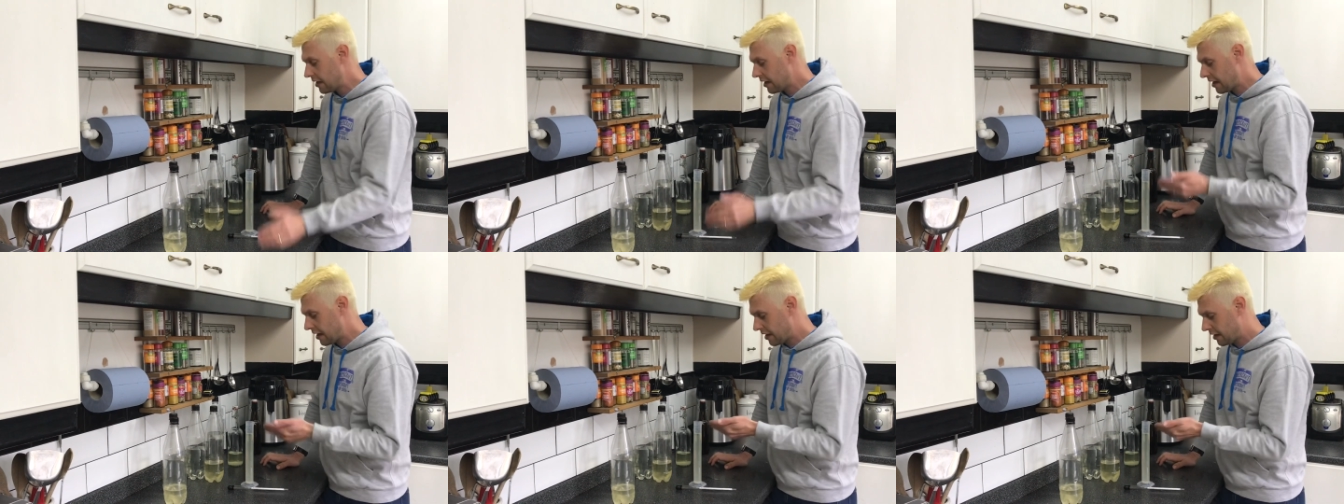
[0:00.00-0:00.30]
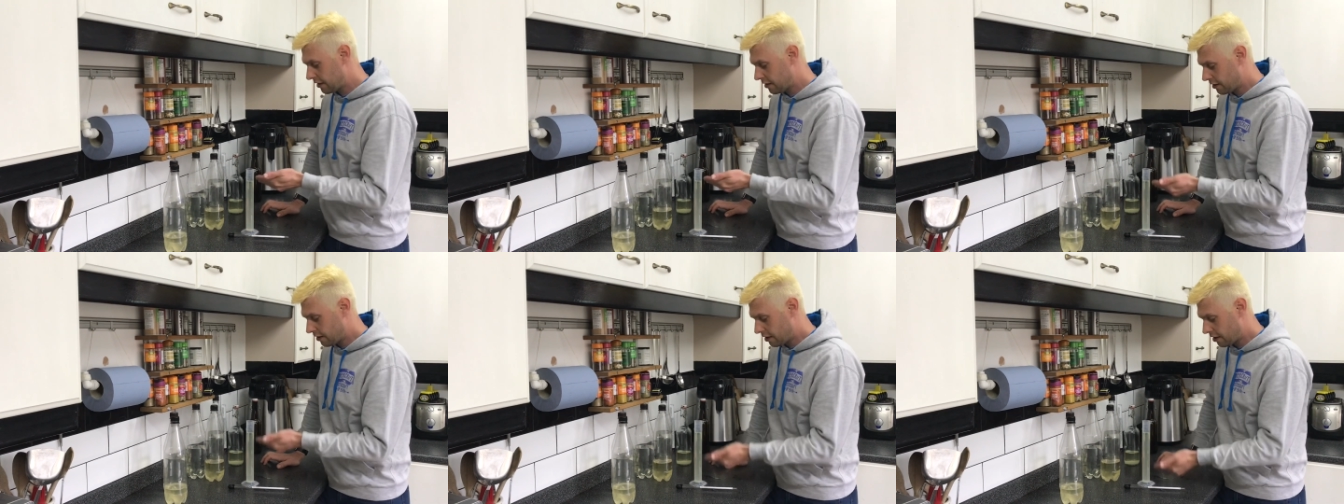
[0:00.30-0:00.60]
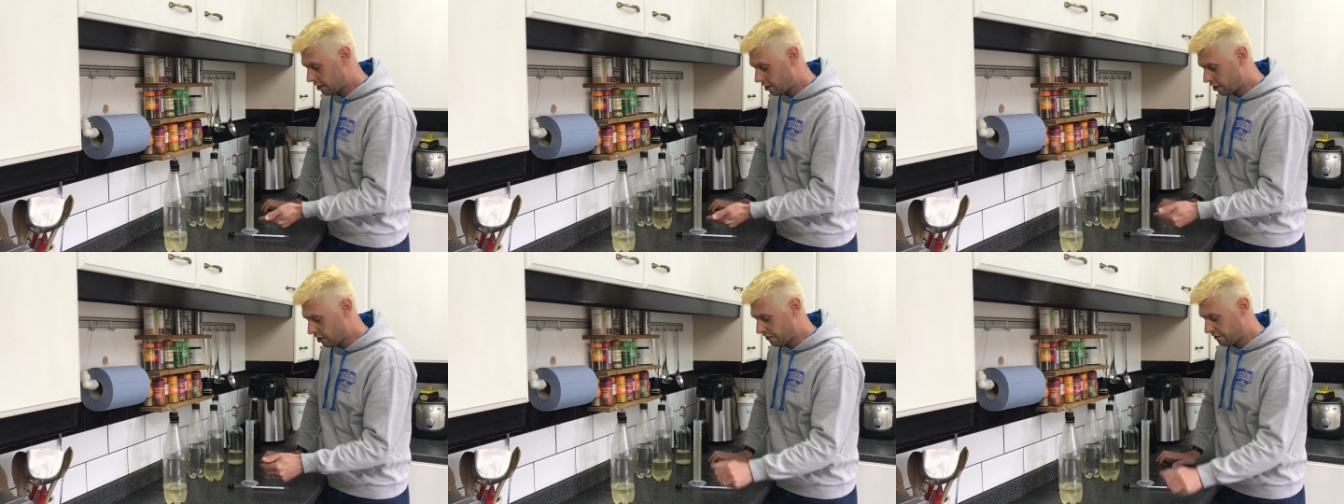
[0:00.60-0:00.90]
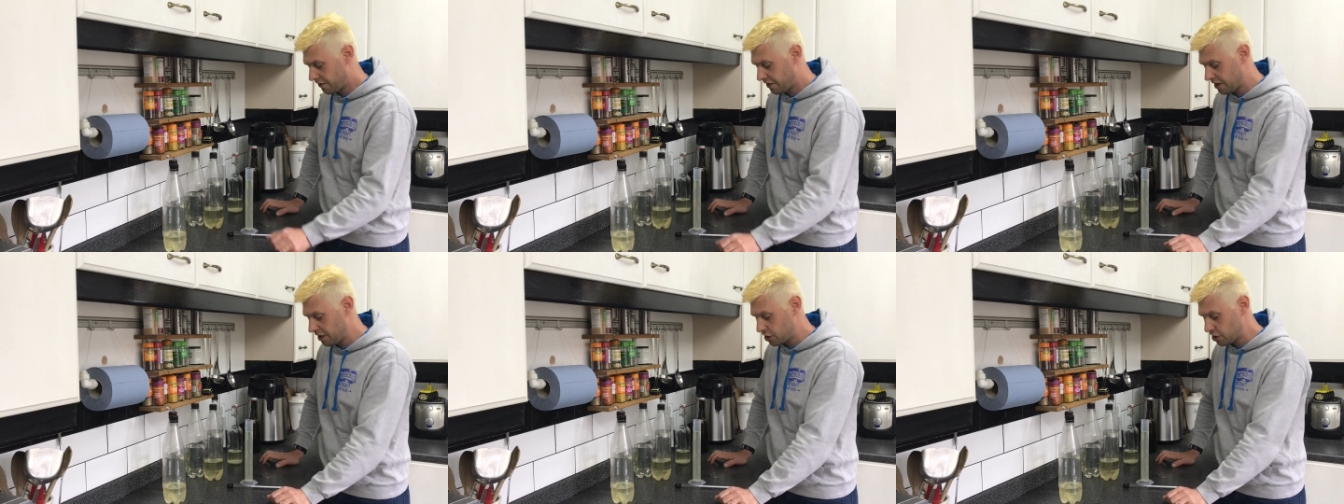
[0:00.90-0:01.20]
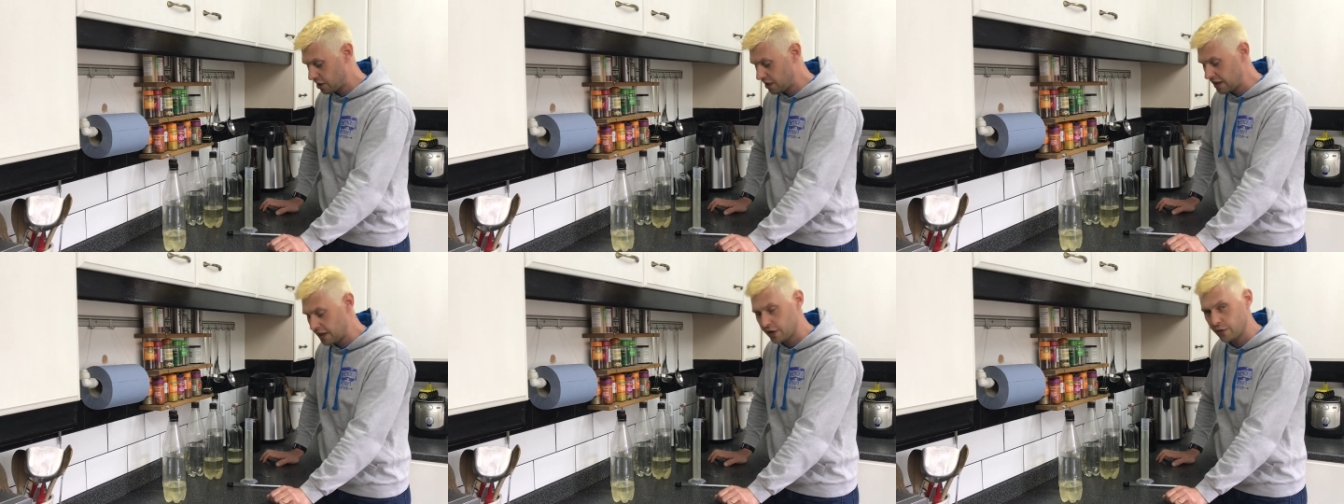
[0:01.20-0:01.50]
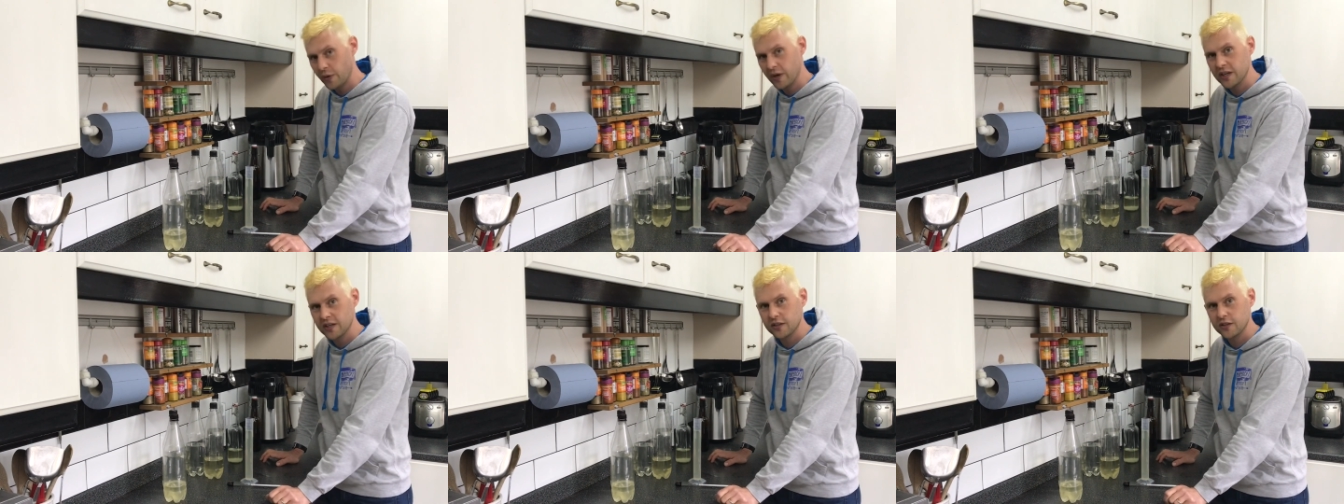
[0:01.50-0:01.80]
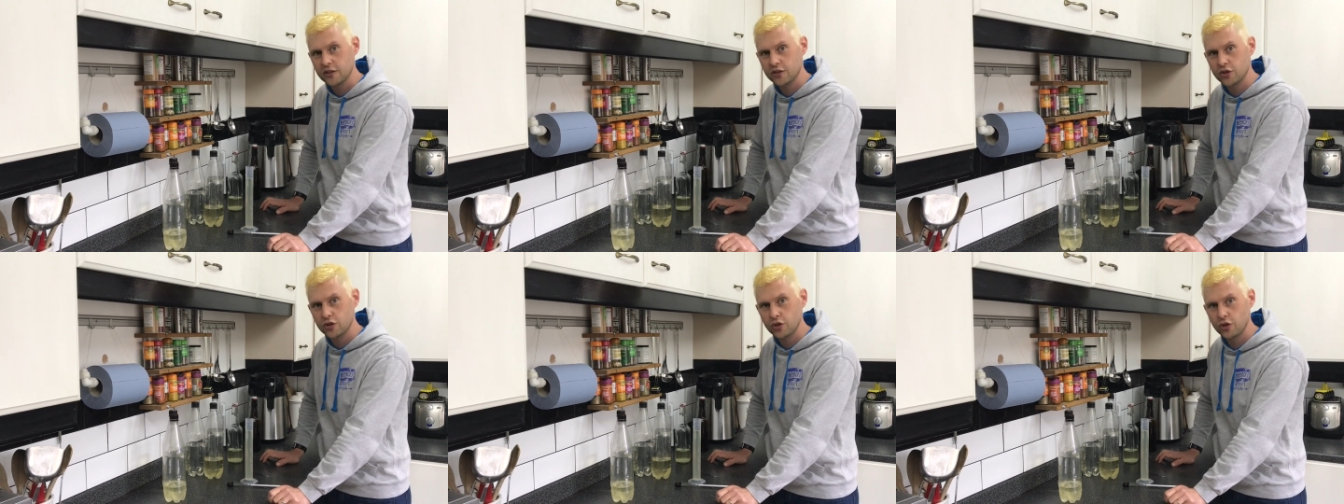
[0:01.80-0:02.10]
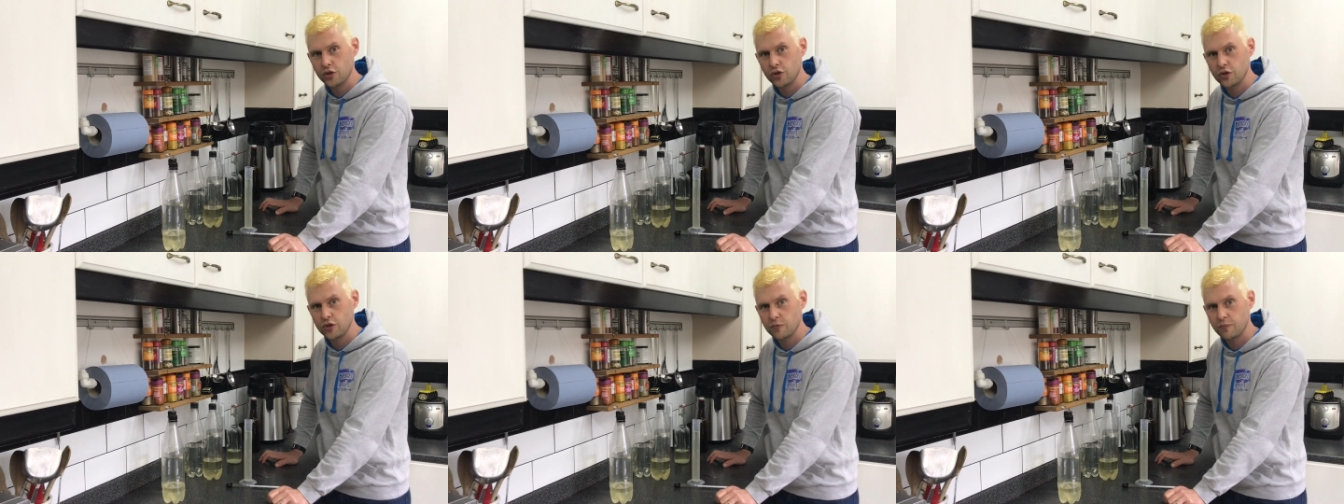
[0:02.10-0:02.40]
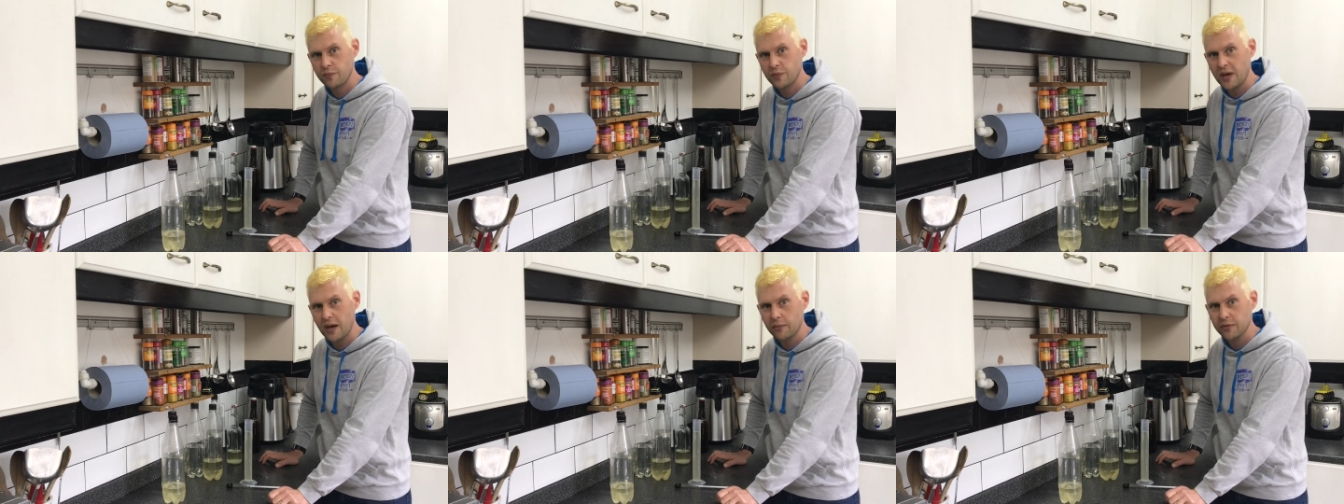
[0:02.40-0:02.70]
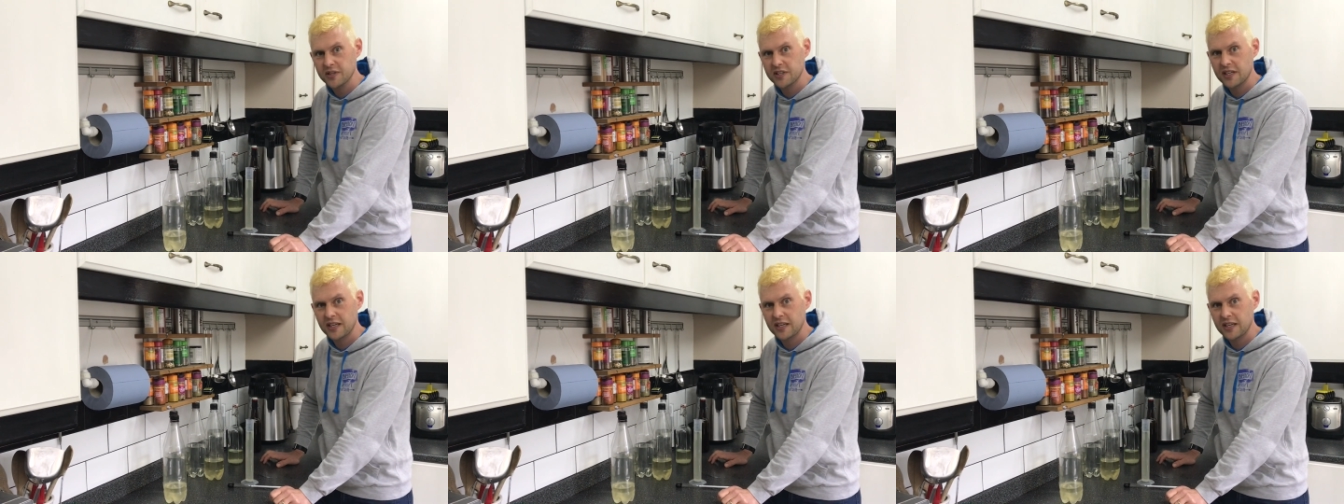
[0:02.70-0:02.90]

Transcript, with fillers: in our finished liquid to be able to